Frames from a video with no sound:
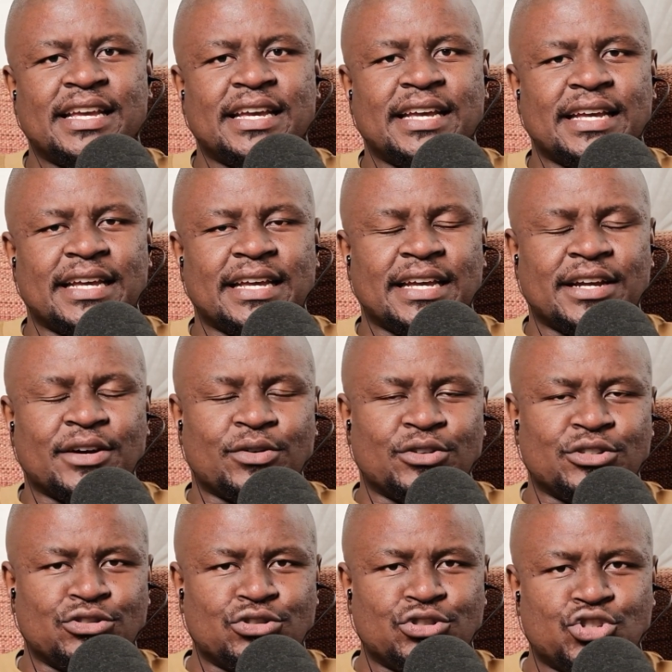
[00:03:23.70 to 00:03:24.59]

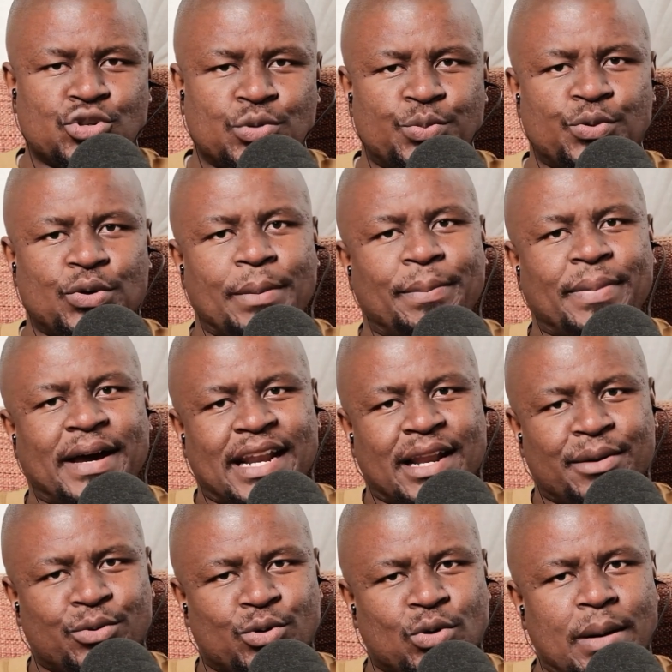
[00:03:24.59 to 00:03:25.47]
On YouTube, we are
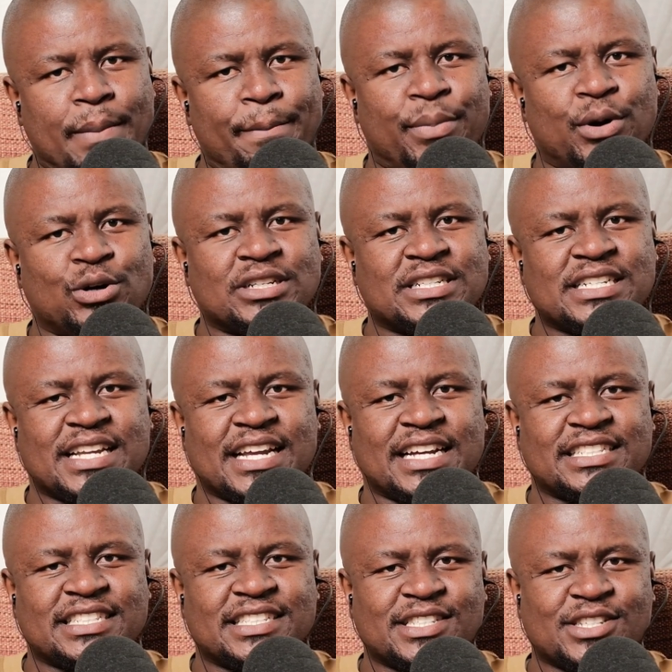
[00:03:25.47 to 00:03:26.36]
Palabora
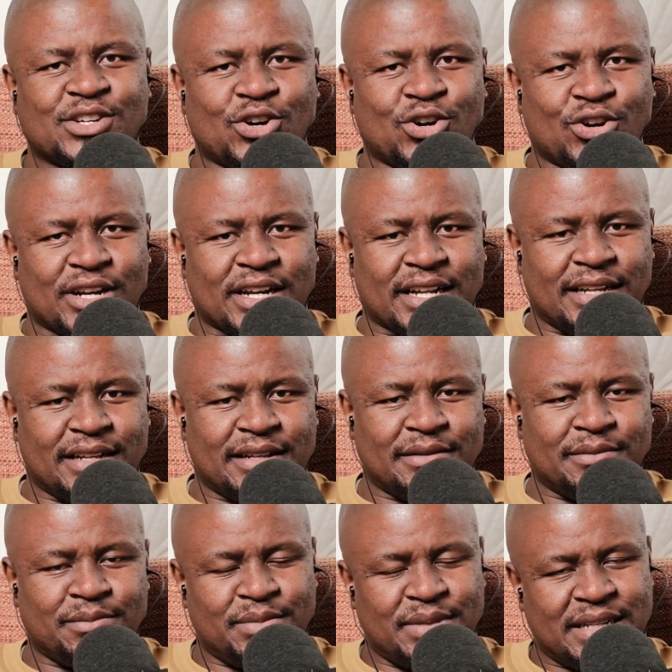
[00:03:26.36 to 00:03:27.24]
Podcast Corner.
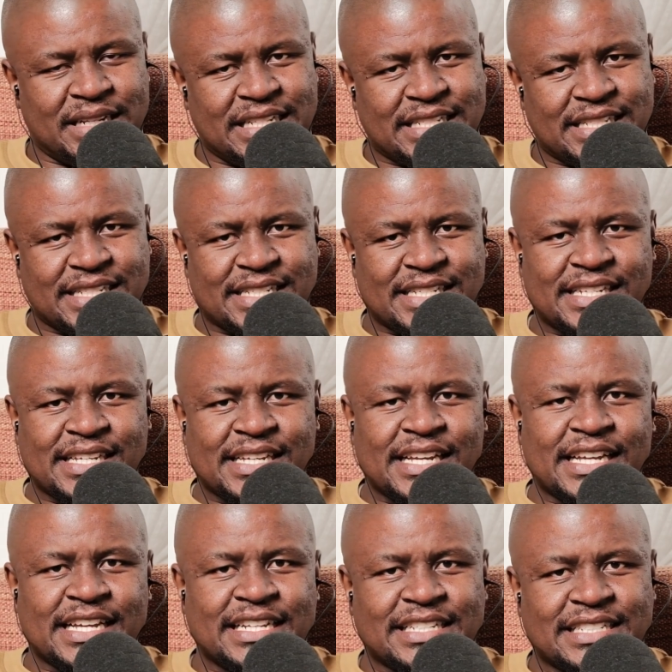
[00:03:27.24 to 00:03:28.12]
Please
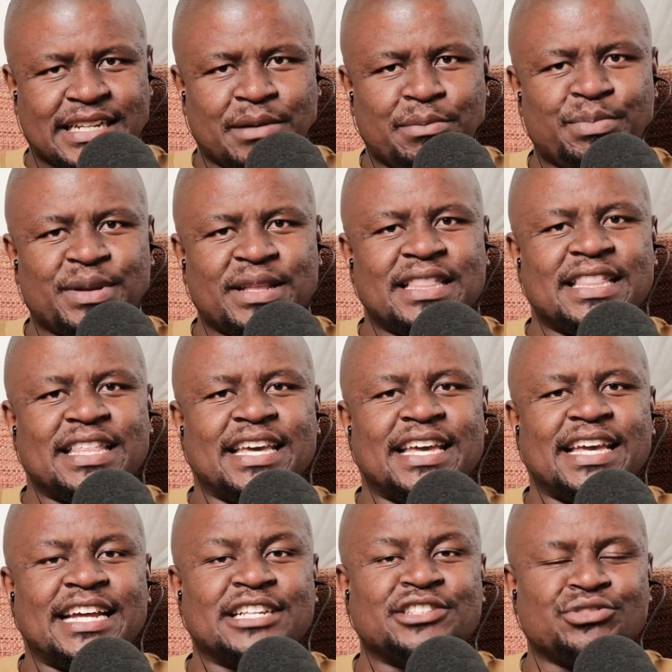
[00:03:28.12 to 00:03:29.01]
jump in
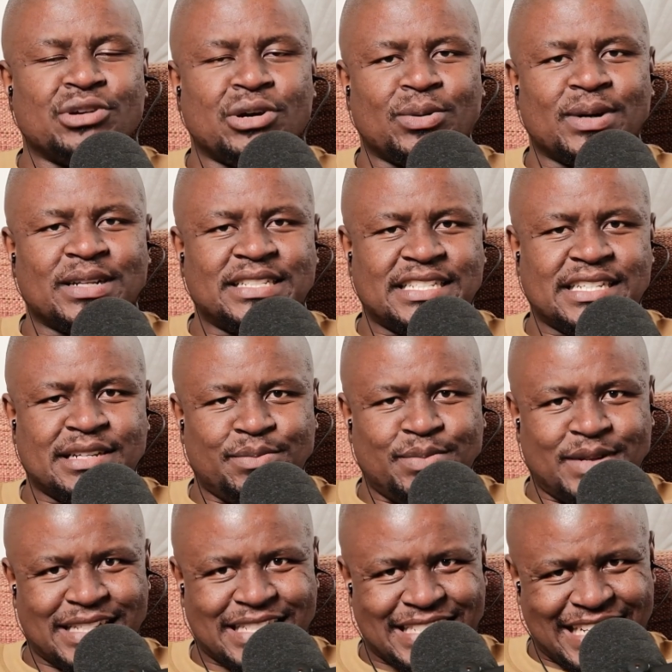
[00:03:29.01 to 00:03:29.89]
there as you are watching.
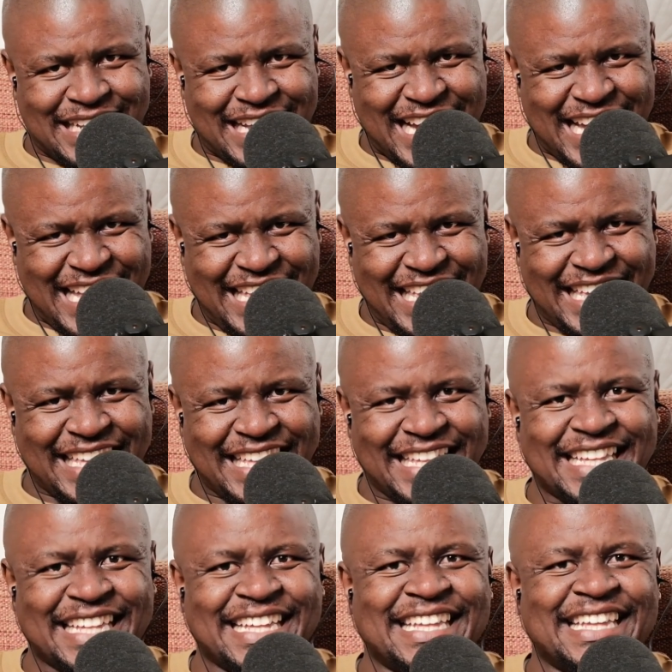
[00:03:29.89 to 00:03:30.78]
Please like.
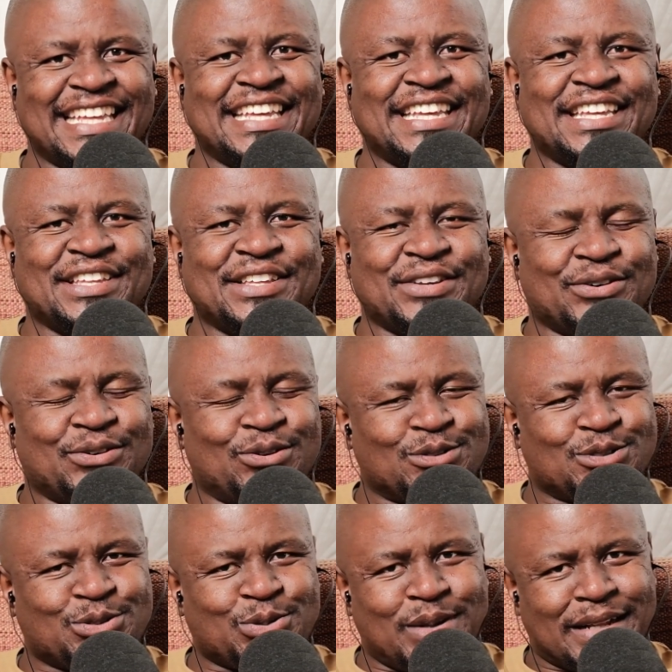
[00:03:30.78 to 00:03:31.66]
You're
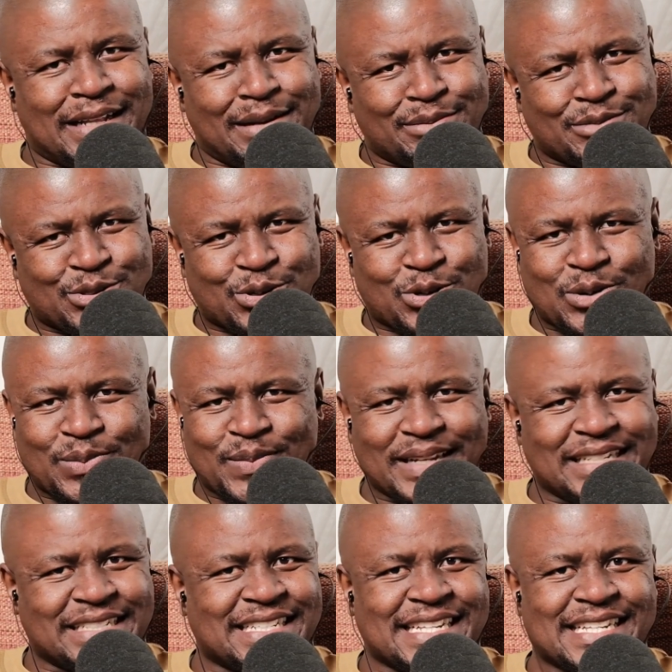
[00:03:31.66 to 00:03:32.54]
also welcome to
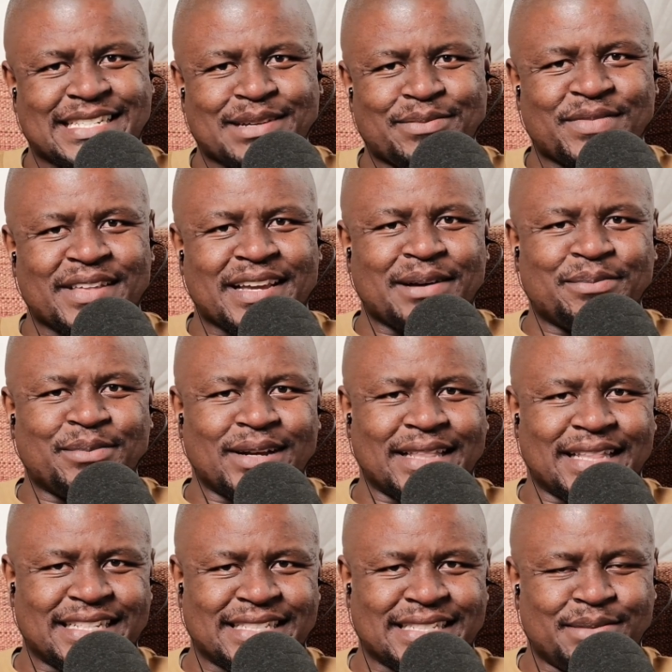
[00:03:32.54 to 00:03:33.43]
comment, say something
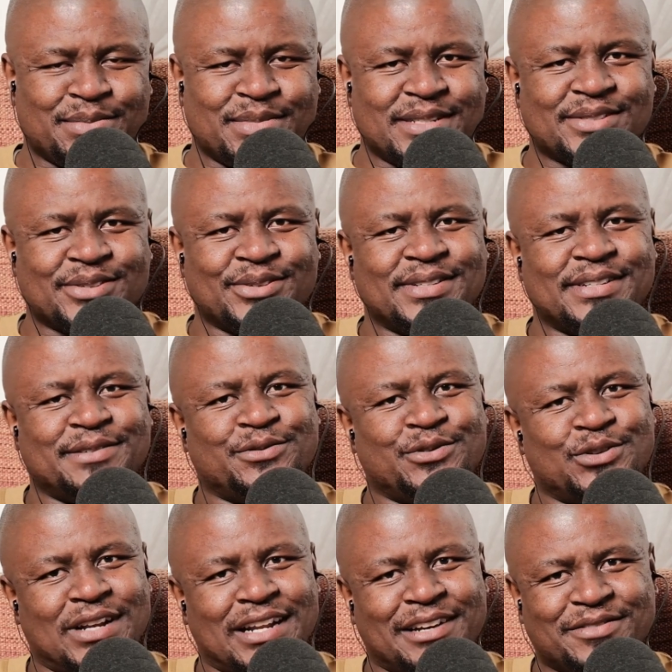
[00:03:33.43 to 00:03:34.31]
about this episode if
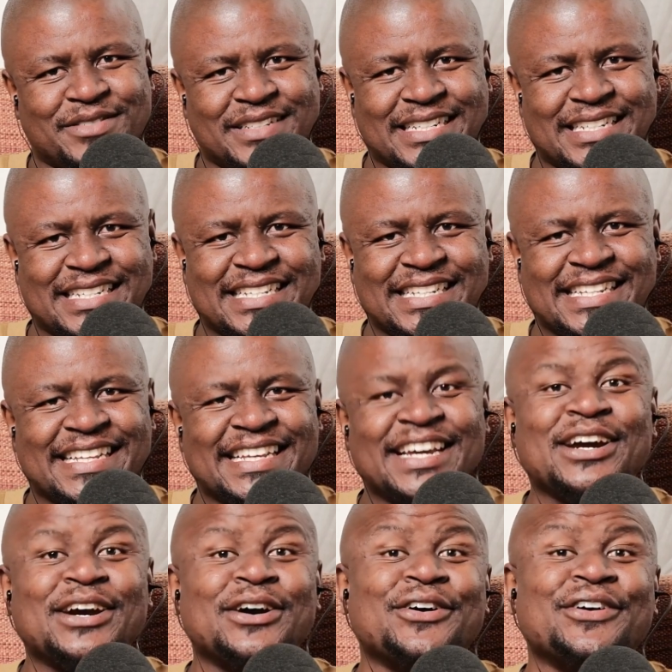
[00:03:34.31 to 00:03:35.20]
you loved it.
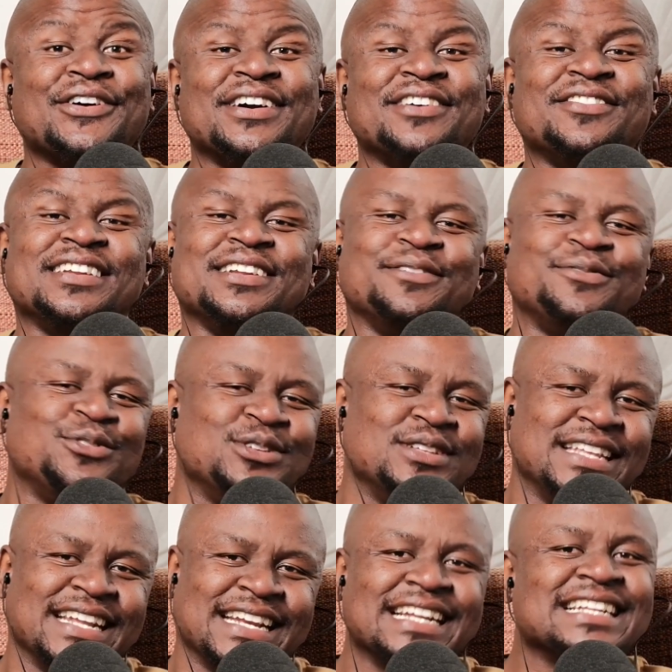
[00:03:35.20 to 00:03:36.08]
Or even if you
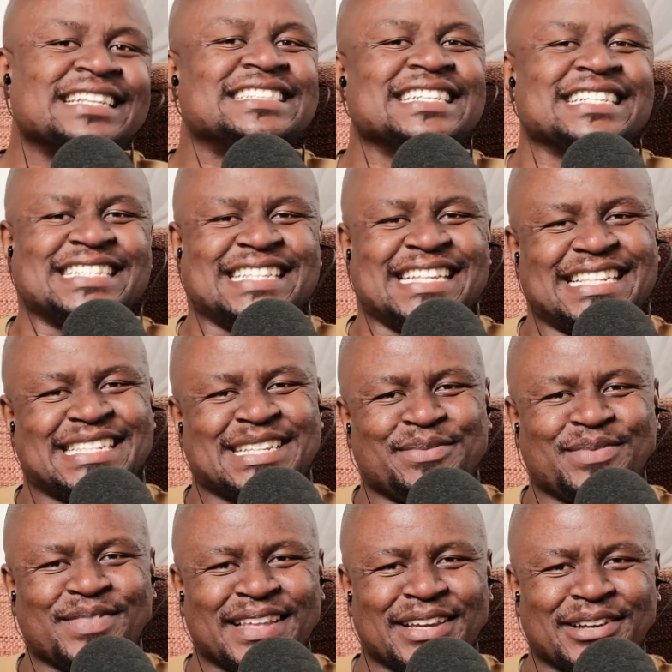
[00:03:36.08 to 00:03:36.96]
didn't, just say
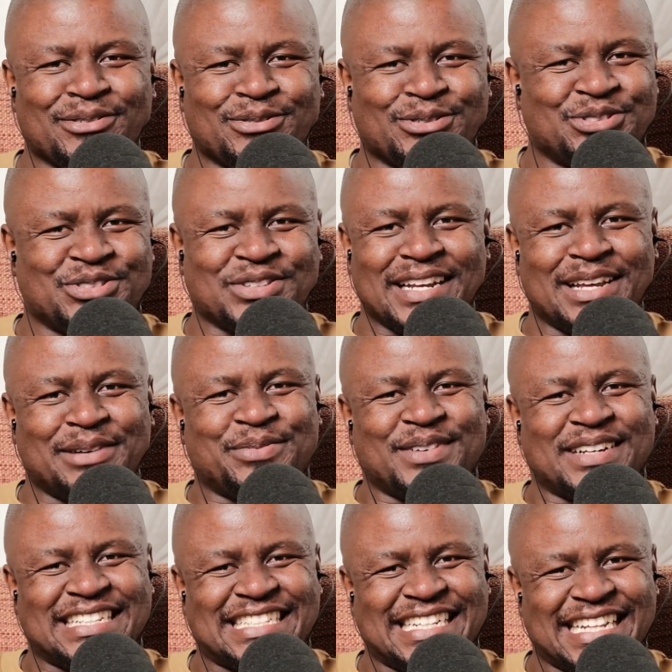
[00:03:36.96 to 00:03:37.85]
something. We'd really
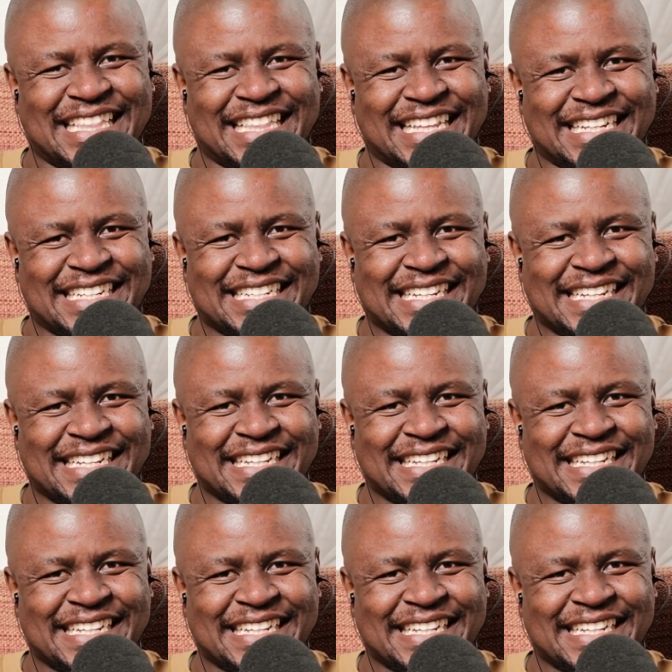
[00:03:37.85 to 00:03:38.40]
appreciate that.